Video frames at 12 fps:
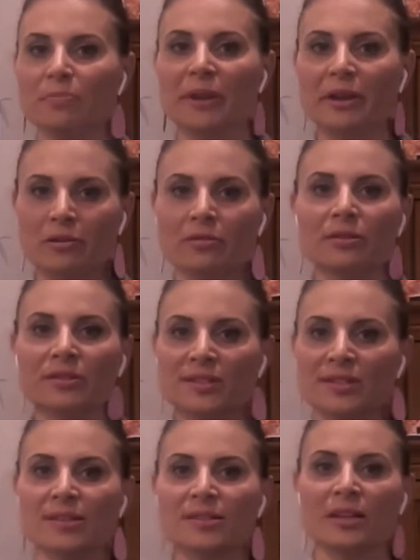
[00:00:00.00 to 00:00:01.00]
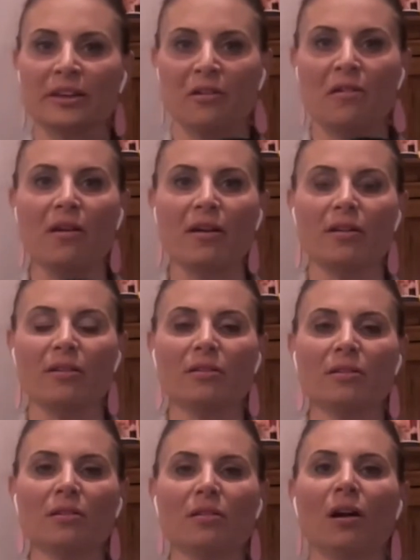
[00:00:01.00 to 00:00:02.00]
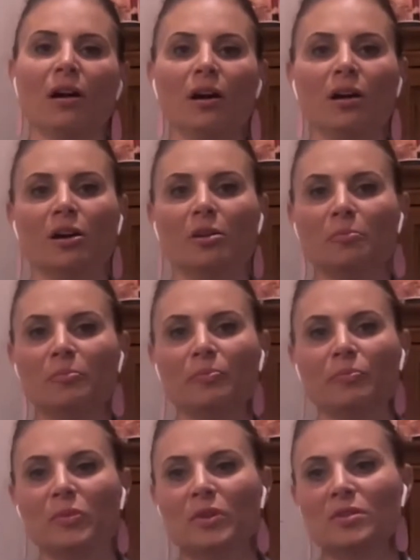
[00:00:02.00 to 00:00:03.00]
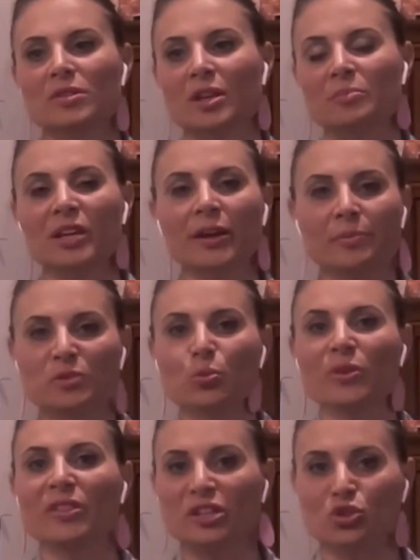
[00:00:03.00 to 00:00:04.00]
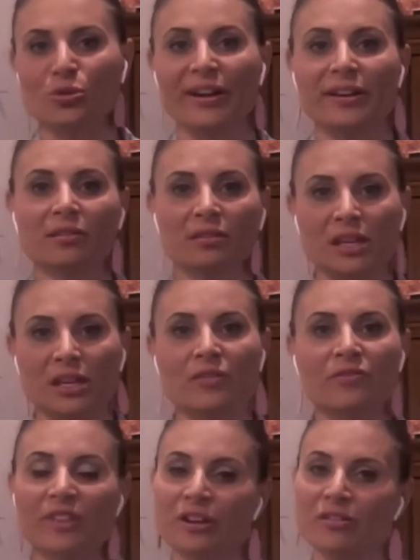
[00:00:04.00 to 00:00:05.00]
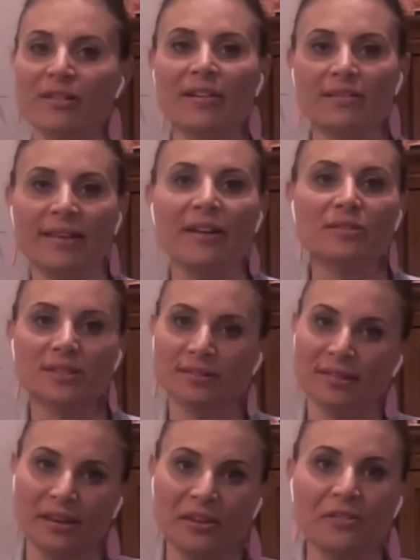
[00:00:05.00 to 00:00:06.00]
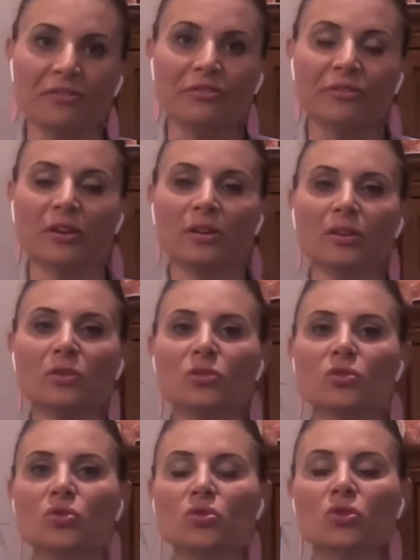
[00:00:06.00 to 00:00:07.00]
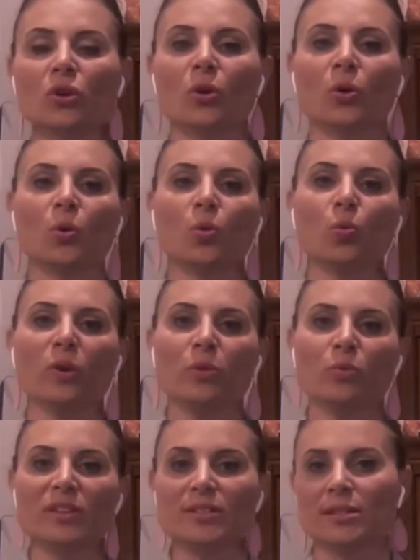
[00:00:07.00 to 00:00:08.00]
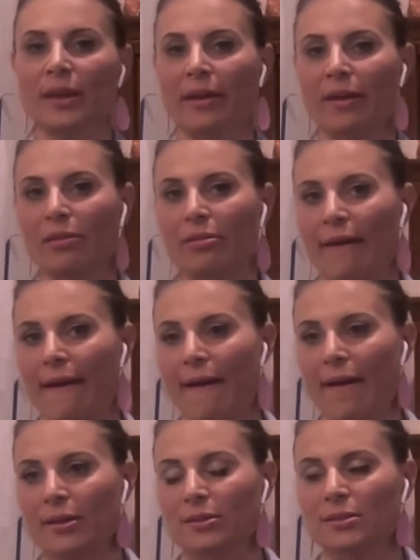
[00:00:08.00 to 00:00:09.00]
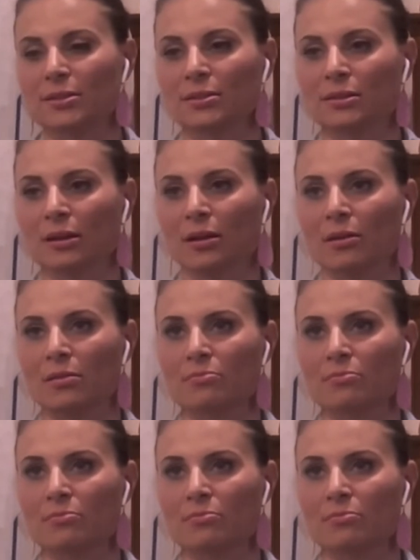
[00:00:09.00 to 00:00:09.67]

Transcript: Planned Parenthood says they are. Sometimes when they try to leave, they are not allowed to leave. So when we say that